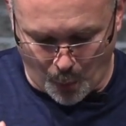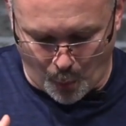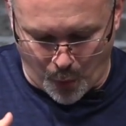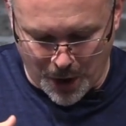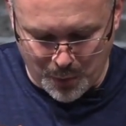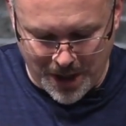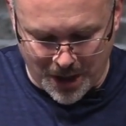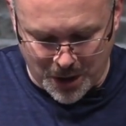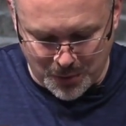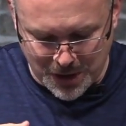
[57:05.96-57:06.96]
what we
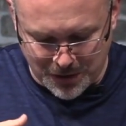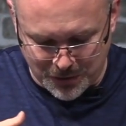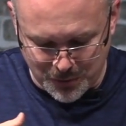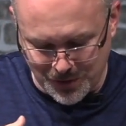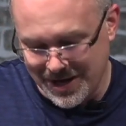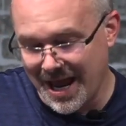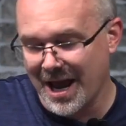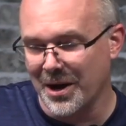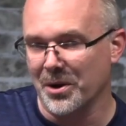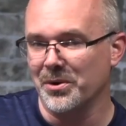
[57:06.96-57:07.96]
are going through
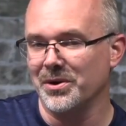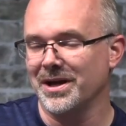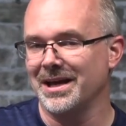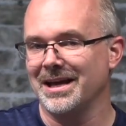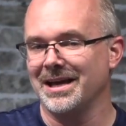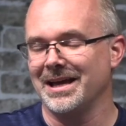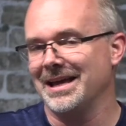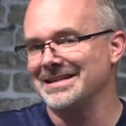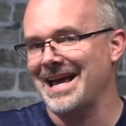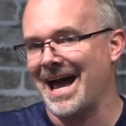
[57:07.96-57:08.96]
now
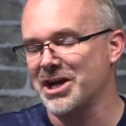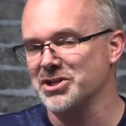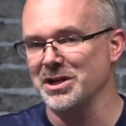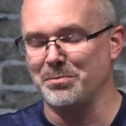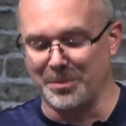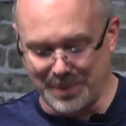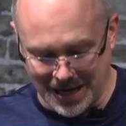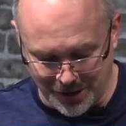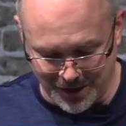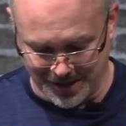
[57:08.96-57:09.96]
is actually
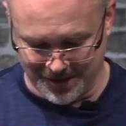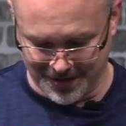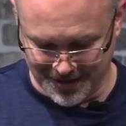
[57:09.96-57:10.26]
preparing